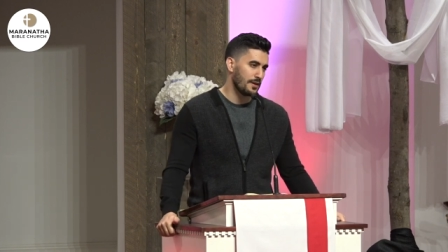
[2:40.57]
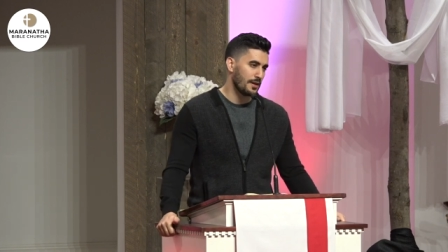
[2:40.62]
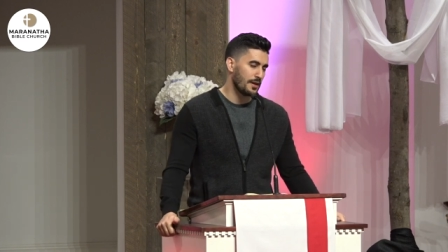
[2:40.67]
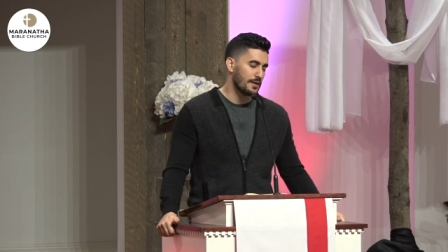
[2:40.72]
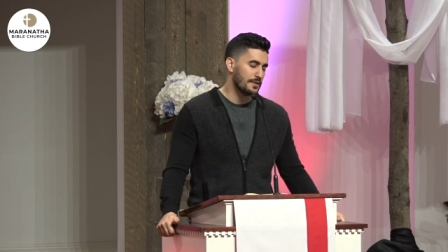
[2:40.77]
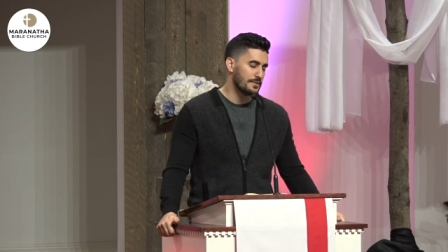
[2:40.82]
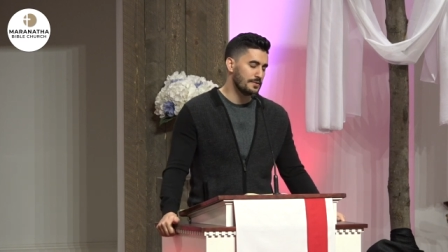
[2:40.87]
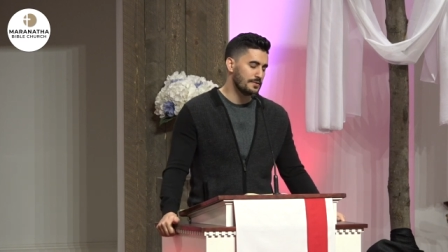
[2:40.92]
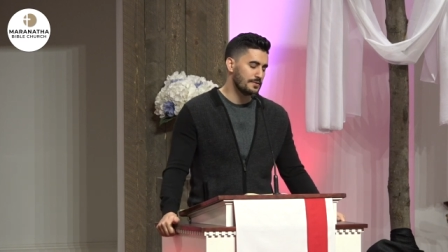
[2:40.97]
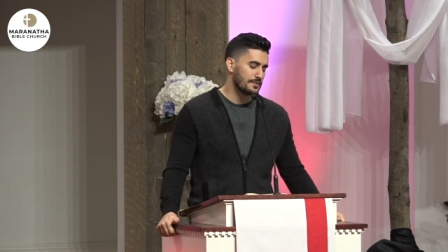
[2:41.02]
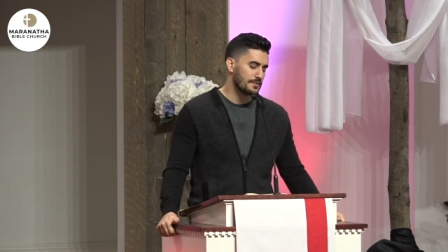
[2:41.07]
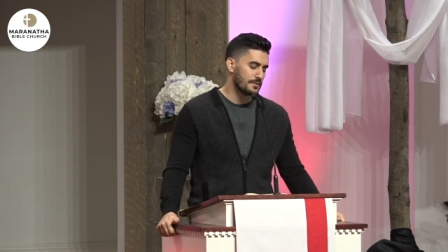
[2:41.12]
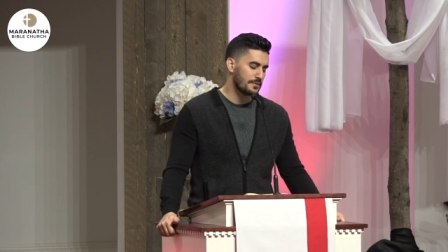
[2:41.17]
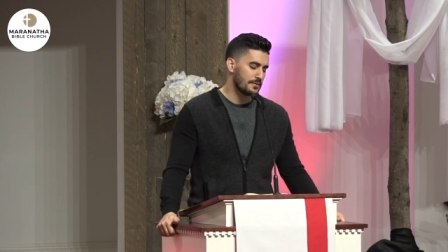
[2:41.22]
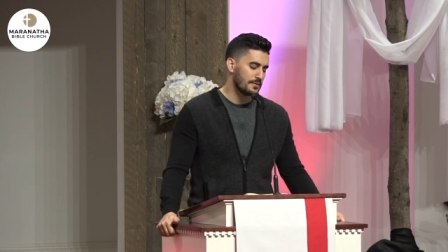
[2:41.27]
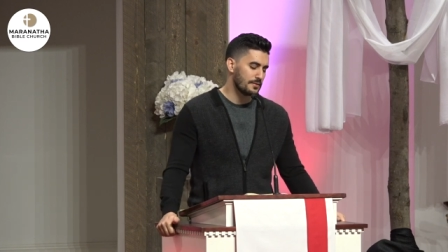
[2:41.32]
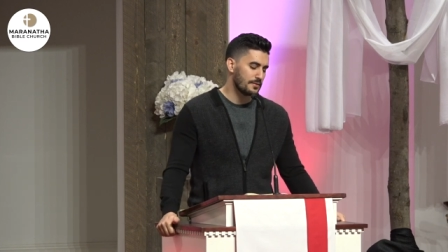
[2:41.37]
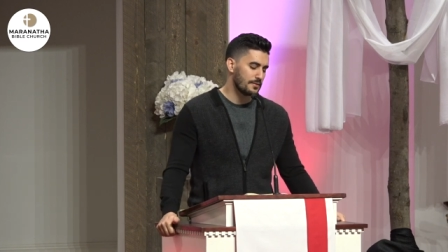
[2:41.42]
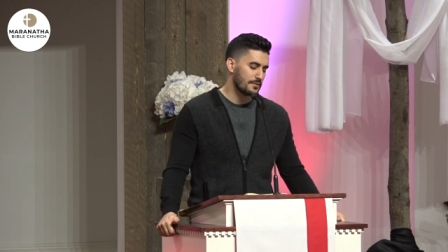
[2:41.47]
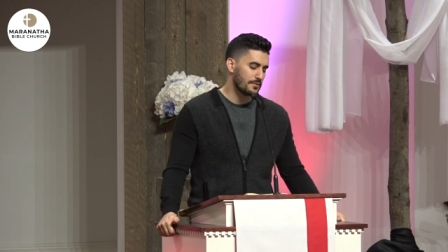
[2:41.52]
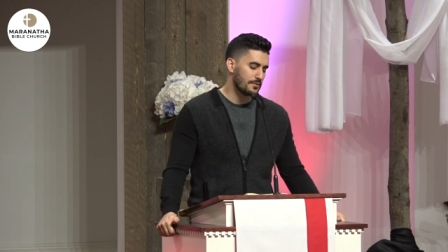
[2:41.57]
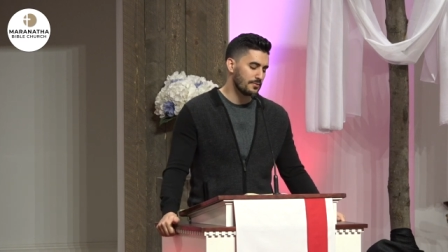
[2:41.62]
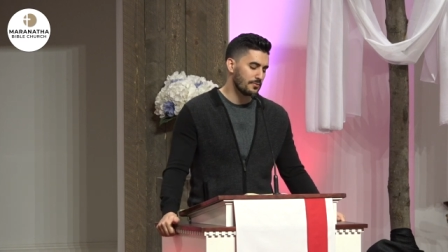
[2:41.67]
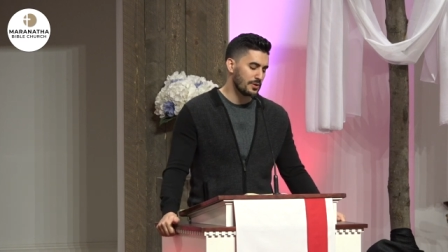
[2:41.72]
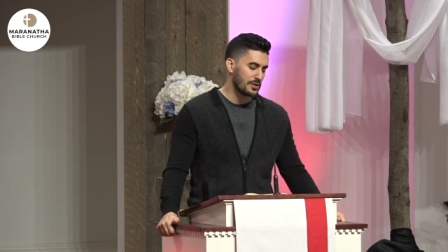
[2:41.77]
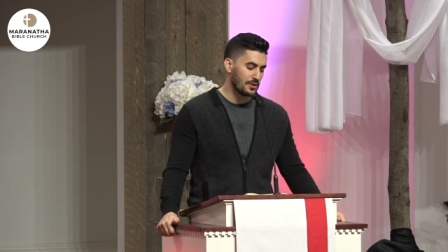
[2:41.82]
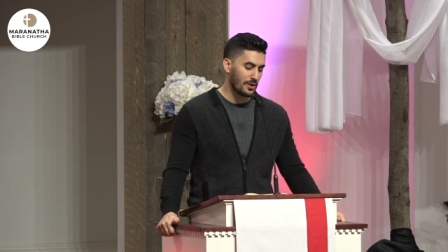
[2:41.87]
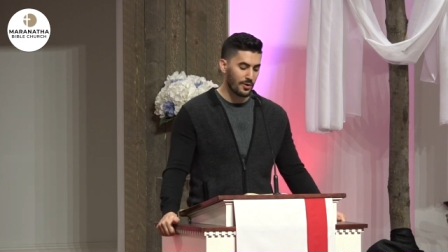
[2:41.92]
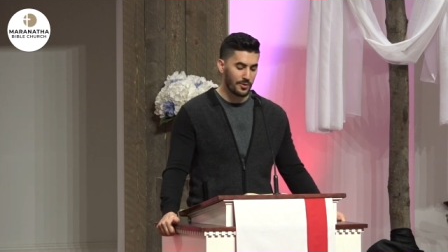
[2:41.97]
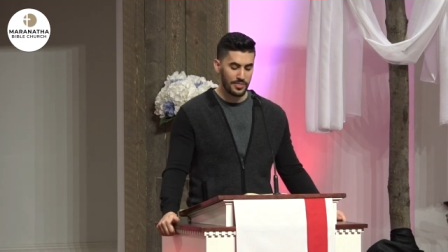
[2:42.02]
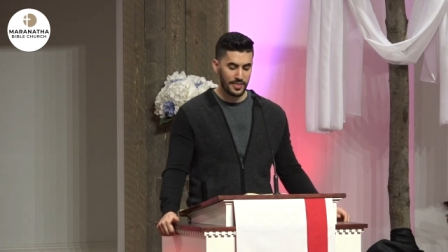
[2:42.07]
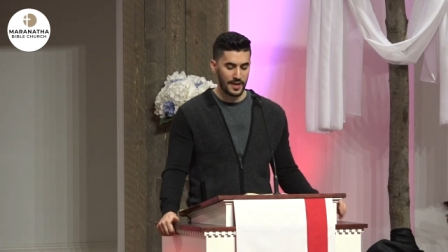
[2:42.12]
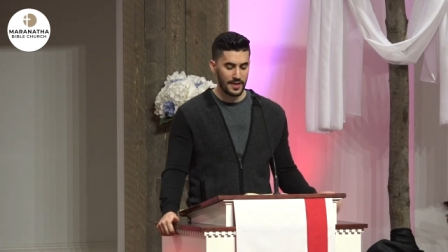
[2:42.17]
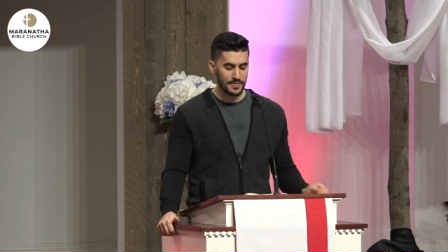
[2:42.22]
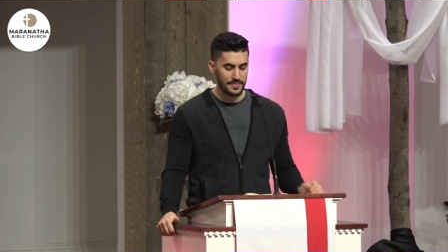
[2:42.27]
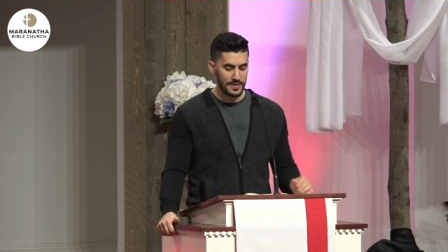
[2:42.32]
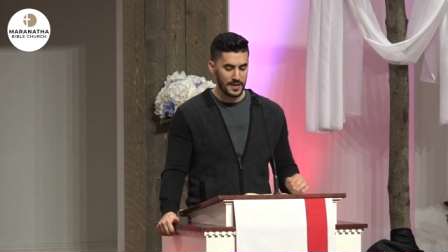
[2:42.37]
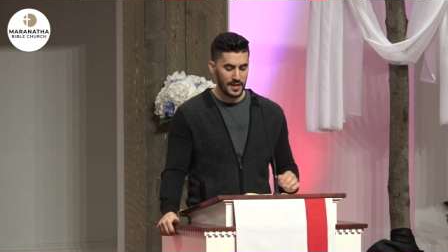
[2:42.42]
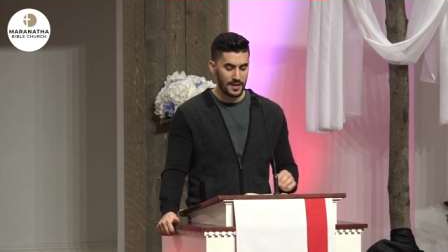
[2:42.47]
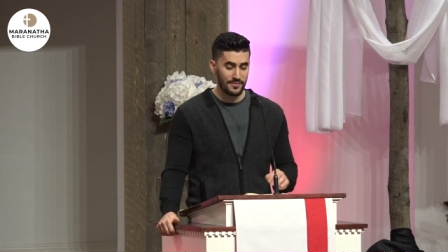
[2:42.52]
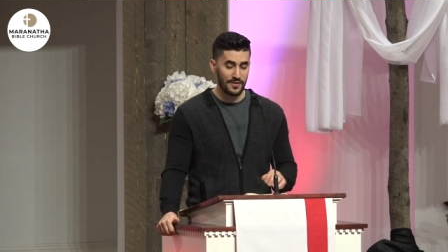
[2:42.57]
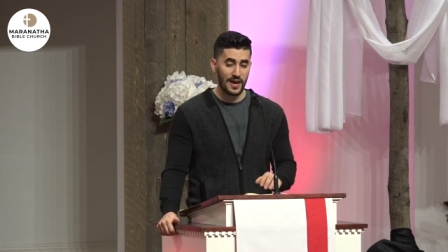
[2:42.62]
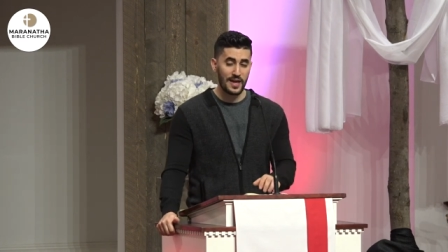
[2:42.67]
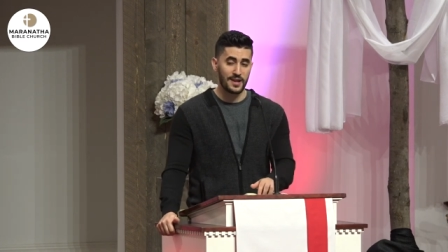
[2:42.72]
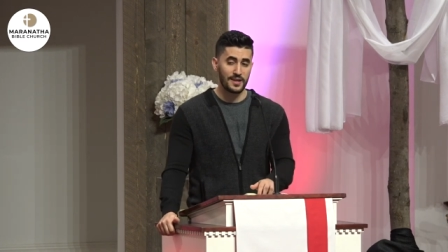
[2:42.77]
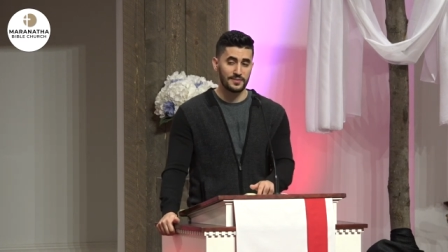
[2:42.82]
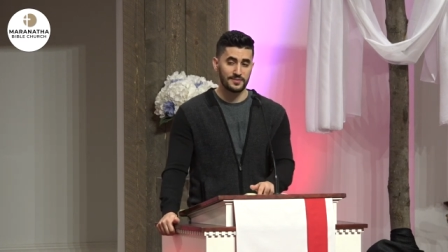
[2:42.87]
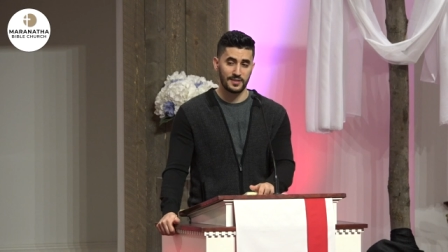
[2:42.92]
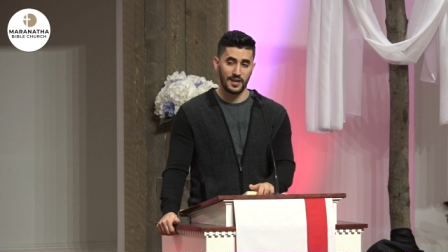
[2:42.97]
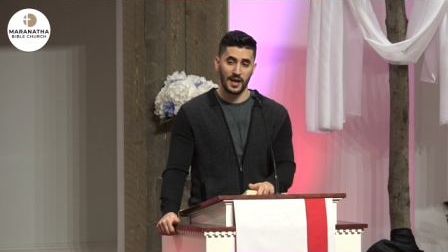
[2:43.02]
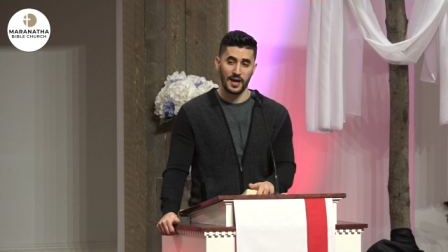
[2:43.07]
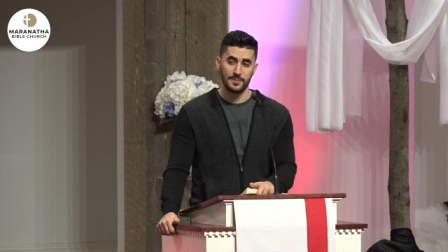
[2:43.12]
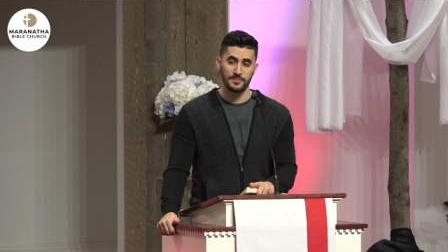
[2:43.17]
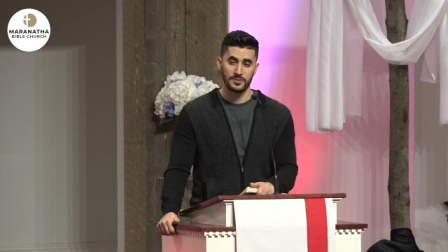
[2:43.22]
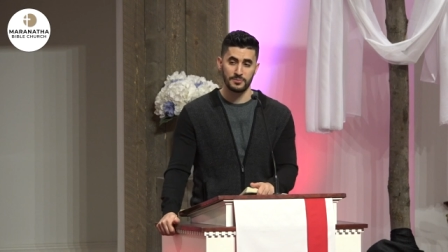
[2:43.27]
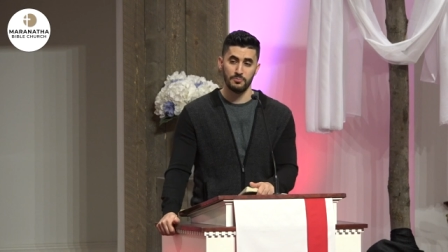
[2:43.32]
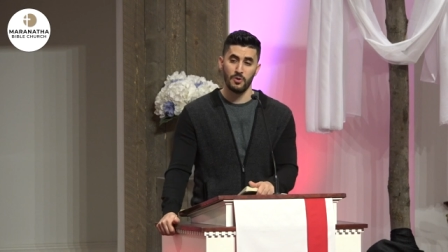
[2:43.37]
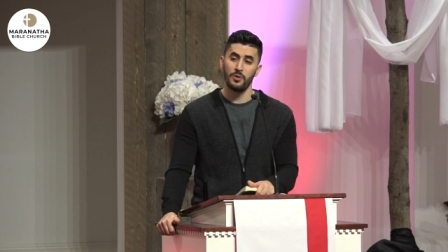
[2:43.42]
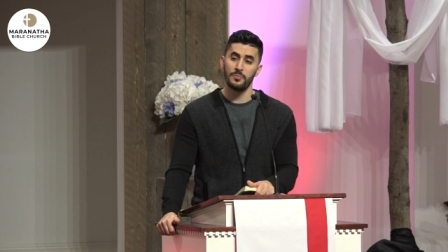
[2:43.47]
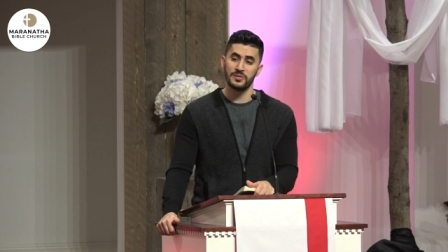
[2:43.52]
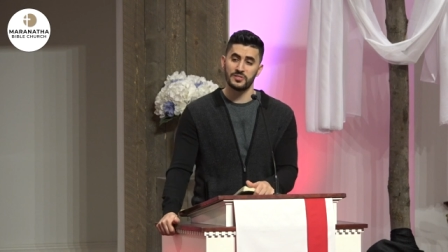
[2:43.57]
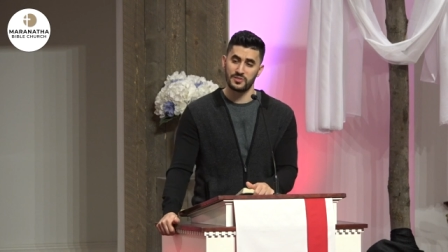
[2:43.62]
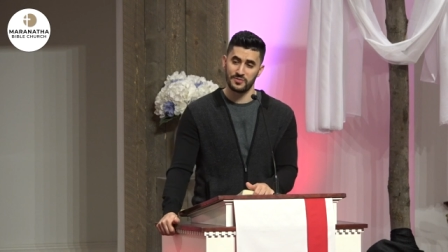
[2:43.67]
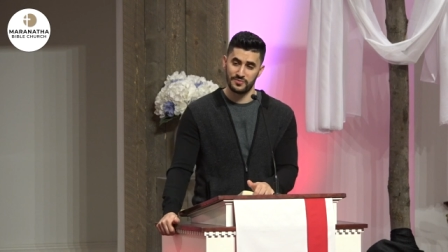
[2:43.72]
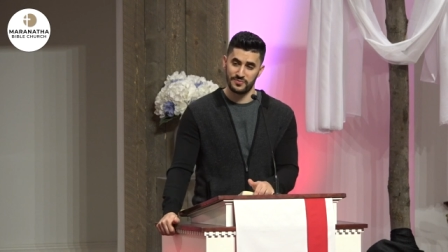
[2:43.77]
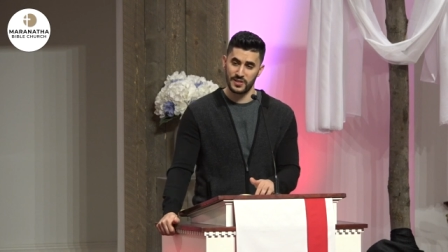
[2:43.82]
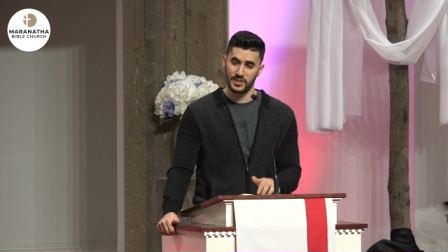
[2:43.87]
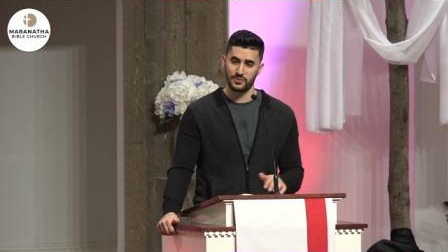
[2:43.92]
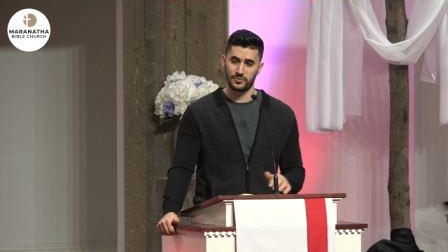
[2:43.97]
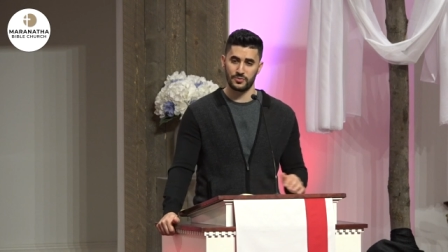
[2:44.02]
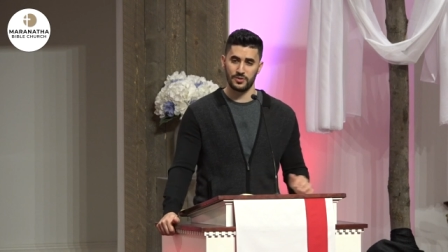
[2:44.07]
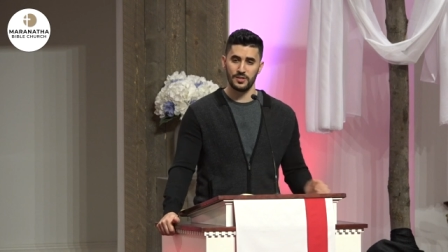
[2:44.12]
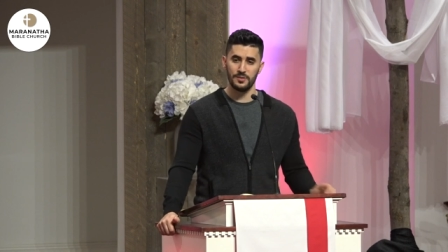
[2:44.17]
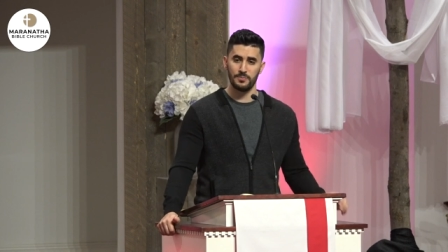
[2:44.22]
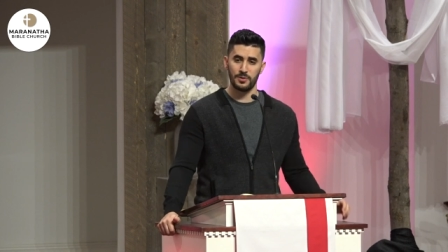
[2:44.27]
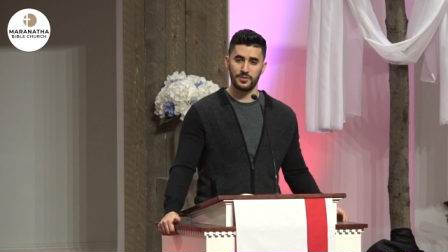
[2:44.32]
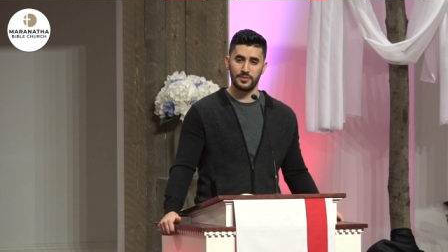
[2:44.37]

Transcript: And we know that they have had at times moments of victory,